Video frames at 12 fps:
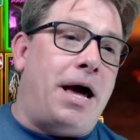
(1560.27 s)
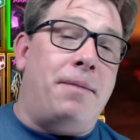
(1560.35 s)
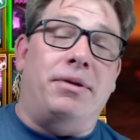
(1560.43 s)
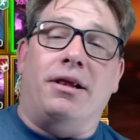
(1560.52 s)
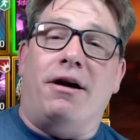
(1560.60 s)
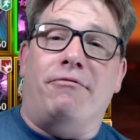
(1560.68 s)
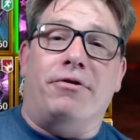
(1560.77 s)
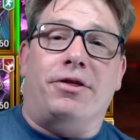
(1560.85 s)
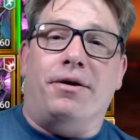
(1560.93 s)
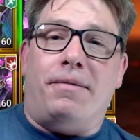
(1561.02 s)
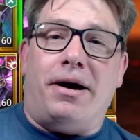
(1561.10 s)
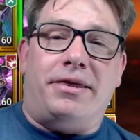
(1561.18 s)
in love with
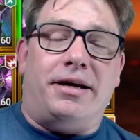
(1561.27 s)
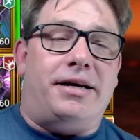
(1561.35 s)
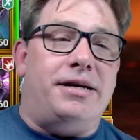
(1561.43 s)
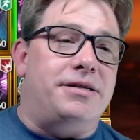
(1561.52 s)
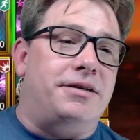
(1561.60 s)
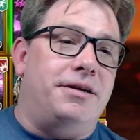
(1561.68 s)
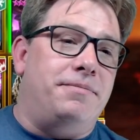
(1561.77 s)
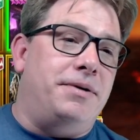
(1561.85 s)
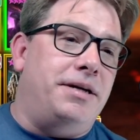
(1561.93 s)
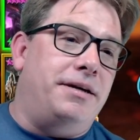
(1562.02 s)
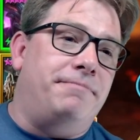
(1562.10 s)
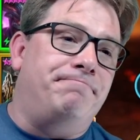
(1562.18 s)
him. I think he's going to
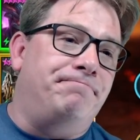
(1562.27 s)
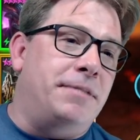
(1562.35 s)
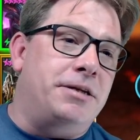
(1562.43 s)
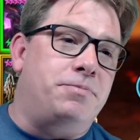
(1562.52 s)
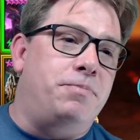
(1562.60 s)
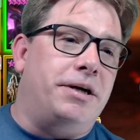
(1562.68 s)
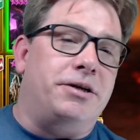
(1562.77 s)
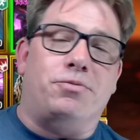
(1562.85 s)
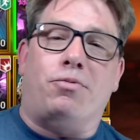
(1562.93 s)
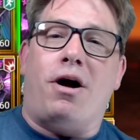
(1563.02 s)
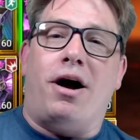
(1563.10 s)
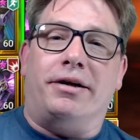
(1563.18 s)
be as big as
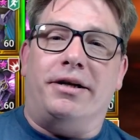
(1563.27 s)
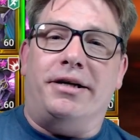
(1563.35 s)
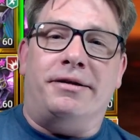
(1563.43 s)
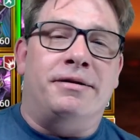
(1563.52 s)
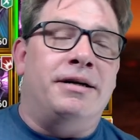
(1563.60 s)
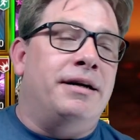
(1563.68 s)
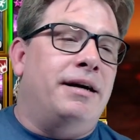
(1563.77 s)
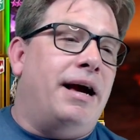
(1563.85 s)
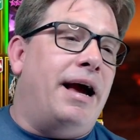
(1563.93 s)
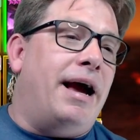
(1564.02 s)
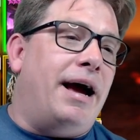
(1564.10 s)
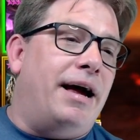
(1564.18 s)
Brogni
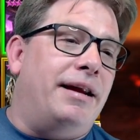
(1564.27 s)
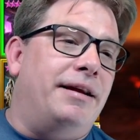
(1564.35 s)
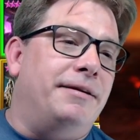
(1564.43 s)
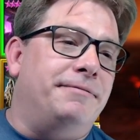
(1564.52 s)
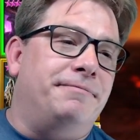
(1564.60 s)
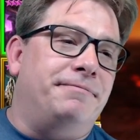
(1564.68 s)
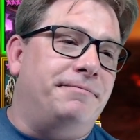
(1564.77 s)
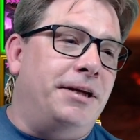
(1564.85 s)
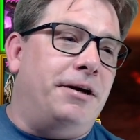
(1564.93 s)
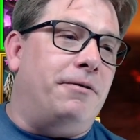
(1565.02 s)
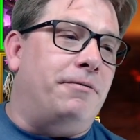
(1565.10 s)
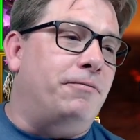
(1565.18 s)
and,
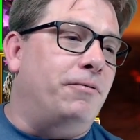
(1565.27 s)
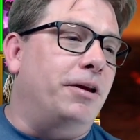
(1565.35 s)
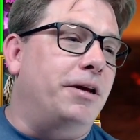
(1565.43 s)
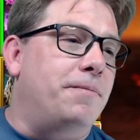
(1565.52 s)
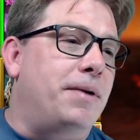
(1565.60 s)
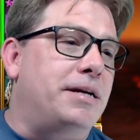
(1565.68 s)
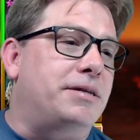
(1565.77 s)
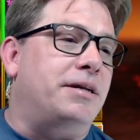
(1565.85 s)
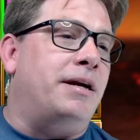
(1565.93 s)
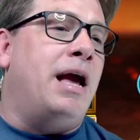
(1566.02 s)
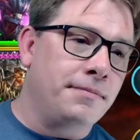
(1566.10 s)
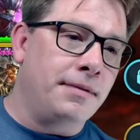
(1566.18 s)
really
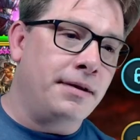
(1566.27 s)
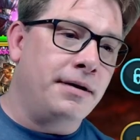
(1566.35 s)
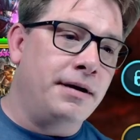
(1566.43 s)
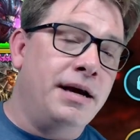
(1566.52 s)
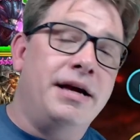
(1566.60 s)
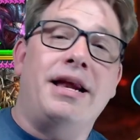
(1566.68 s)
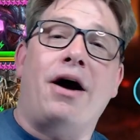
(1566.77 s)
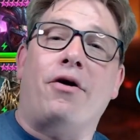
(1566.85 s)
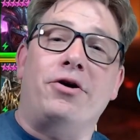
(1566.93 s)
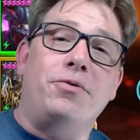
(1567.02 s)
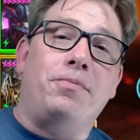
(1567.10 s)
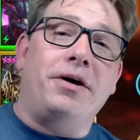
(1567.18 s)
amazing. Now, are
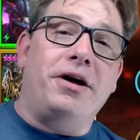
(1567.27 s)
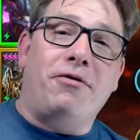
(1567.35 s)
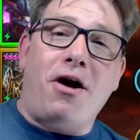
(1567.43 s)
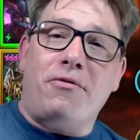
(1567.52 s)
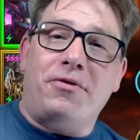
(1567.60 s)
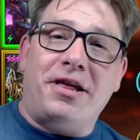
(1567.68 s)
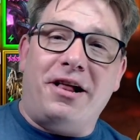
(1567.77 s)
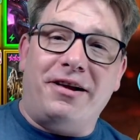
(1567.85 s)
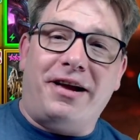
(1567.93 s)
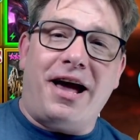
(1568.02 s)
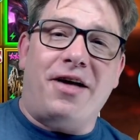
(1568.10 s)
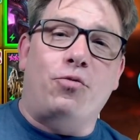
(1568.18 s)
you playing around with
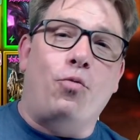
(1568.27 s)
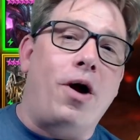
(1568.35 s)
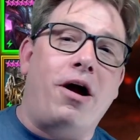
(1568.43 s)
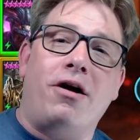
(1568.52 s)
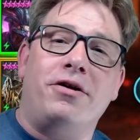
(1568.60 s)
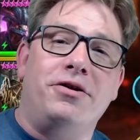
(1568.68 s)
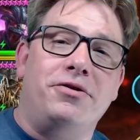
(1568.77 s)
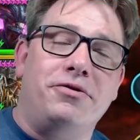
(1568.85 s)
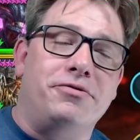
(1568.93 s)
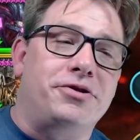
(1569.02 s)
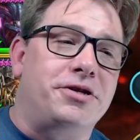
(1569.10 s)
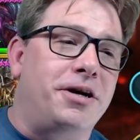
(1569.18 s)
Helicath? Where are you
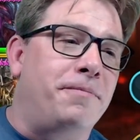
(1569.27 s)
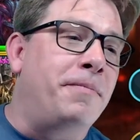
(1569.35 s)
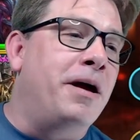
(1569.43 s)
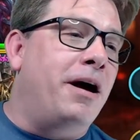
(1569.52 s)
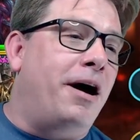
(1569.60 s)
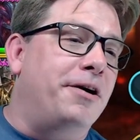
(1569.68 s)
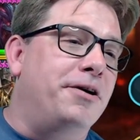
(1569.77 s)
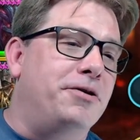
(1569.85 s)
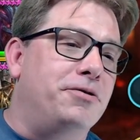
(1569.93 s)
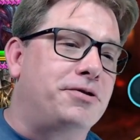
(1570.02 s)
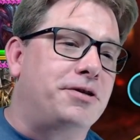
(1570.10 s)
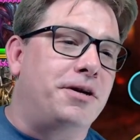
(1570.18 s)
using them? Are you
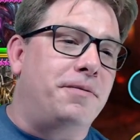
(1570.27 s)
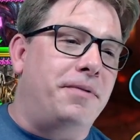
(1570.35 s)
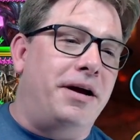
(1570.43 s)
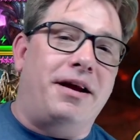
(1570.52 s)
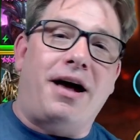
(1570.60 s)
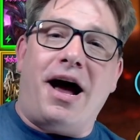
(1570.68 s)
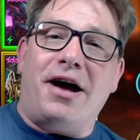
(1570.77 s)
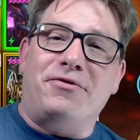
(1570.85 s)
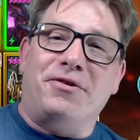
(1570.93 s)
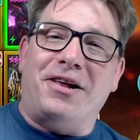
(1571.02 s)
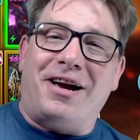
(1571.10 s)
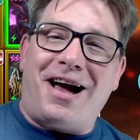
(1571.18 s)
using them in
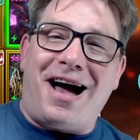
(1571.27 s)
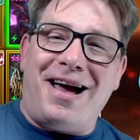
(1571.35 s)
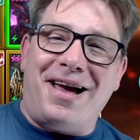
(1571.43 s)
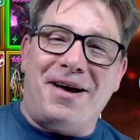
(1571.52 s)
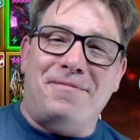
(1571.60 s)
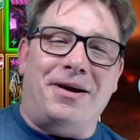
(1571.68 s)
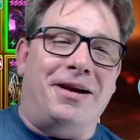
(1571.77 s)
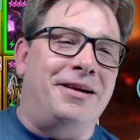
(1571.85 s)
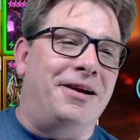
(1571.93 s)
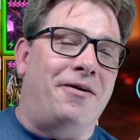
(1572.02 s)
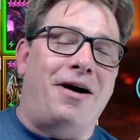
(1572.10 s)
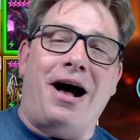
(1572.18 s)
Hydra like I am? And,
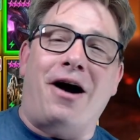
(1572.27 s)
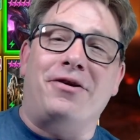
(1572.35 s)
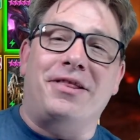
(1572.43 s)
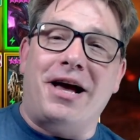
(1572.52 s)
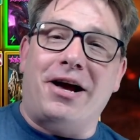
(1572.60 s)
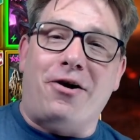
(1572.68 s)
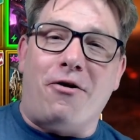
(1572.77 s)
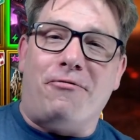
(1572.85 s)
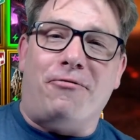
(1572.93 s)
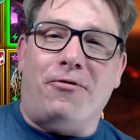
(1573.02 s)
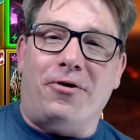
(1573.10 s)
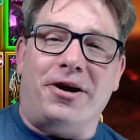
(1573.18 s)
how did that go
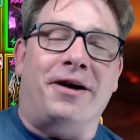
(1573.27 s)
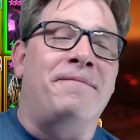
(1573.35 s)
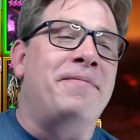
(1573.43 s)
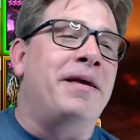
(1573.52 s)
for you?